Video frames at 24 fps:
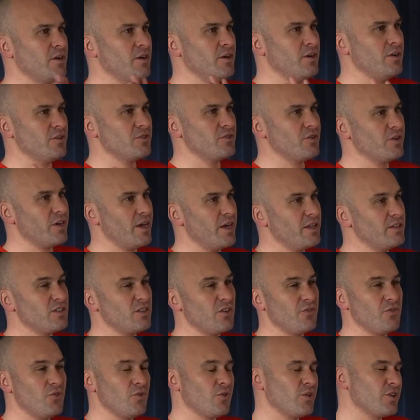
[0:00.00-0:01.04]
So again, so
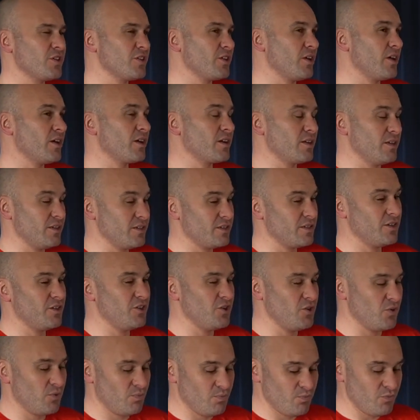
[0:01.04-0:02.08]
if you're a cyclist, then
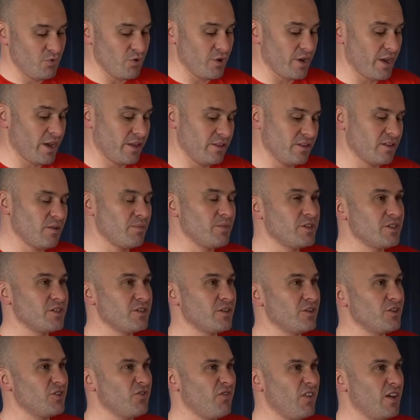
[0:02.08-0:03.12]
you're getting numbness in
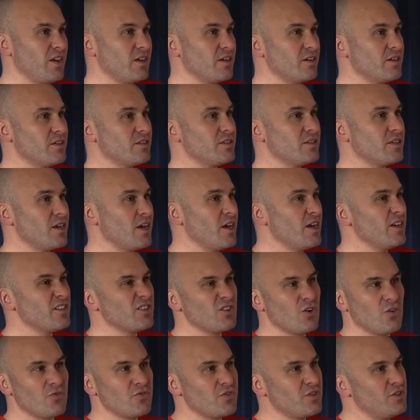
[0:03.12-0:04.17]
those fingers. So
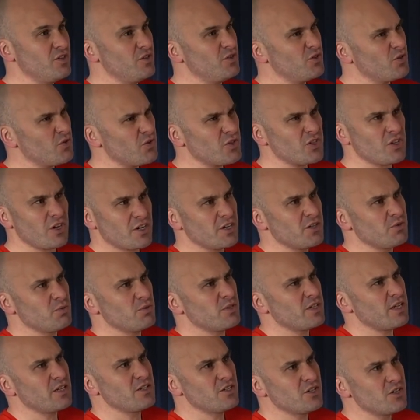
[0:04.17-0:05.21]
often you cyclists will
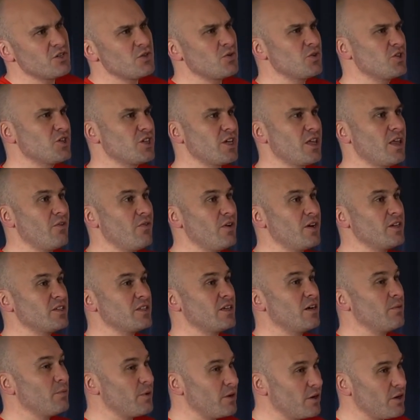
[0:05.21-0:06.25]
tend to shake their wrists
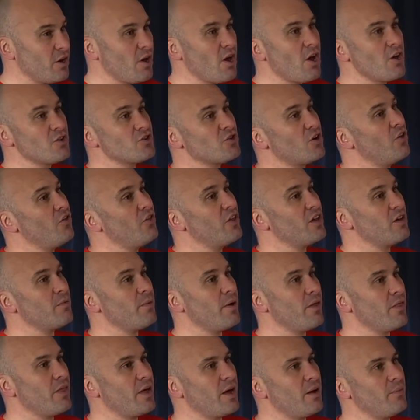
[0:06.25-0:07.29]
out, but try and think
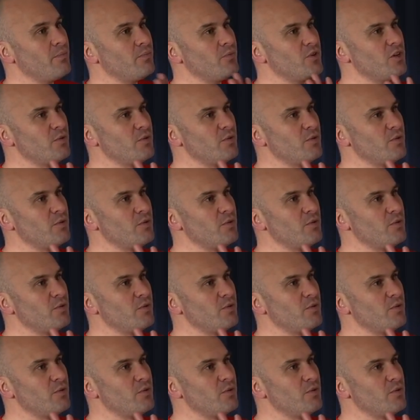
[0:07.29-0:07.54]
about that.